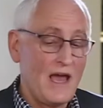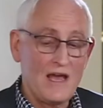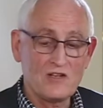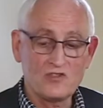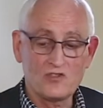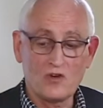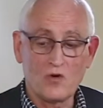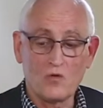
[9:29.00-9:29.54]

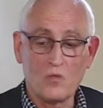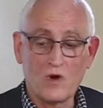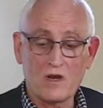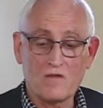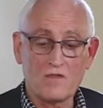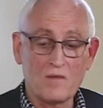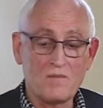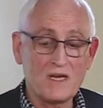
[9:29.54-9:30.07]
And so
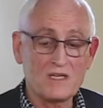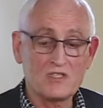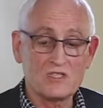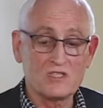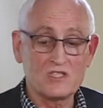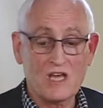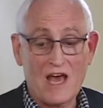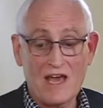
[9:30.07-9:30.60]
one of the big
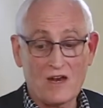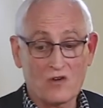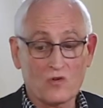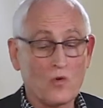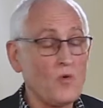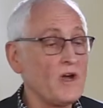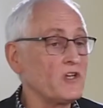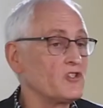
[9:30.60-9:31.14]

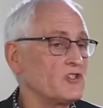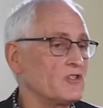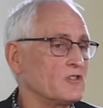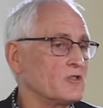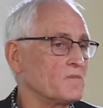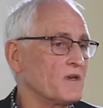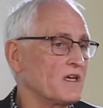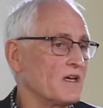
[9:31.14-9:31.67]
societal
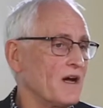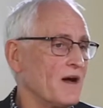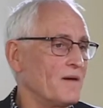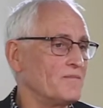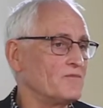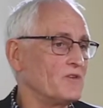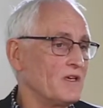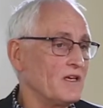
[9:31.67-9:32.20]
questions
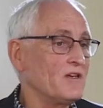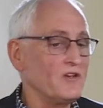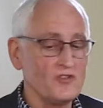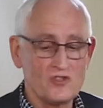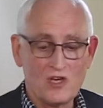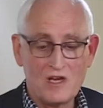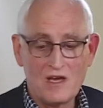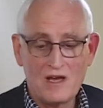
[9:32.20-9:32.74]
becomes
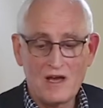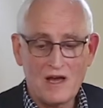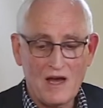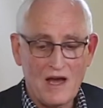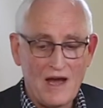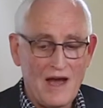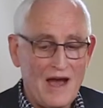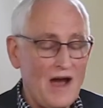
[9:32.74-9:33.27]
is
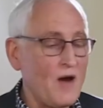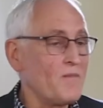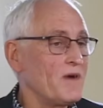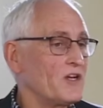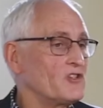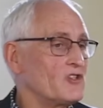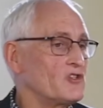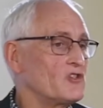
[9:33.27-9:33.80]
how
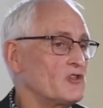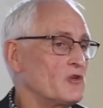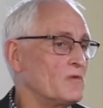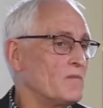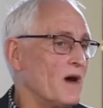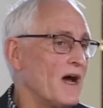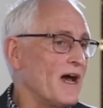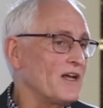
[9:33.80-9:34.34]
much is
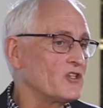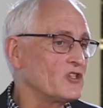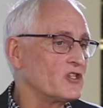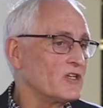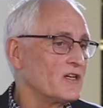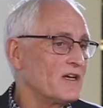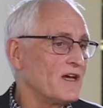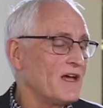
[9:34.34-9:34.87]
too
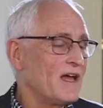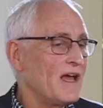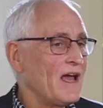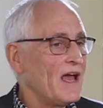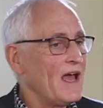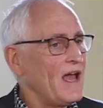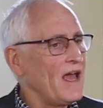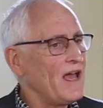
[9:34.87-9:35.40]
much,
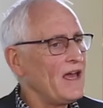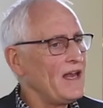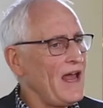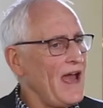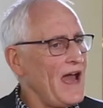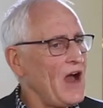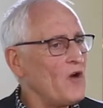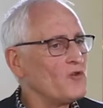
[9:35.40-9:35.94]
and
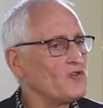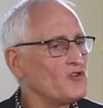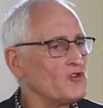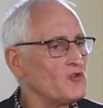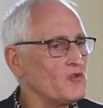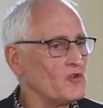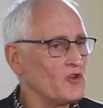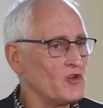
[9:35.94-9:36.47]
how
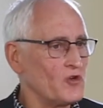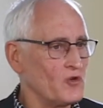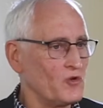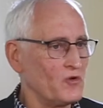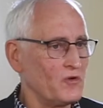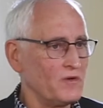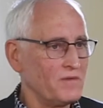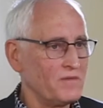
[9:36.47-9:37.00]
do
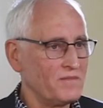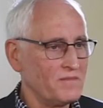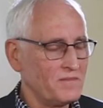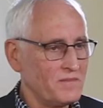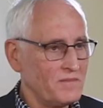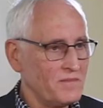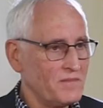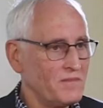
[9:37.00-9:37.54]
you
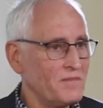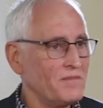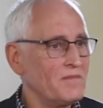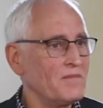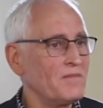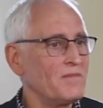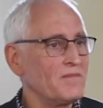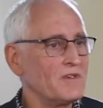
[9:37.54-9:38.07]

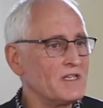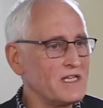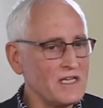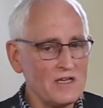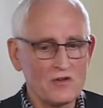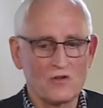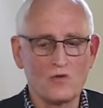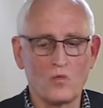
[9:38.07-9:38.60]

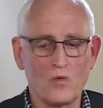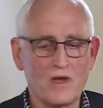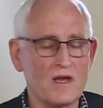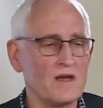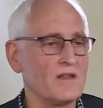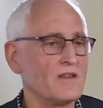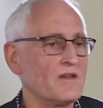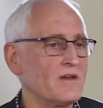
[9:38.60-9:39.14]
deal
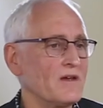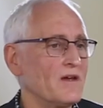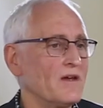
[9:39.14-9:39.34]
with,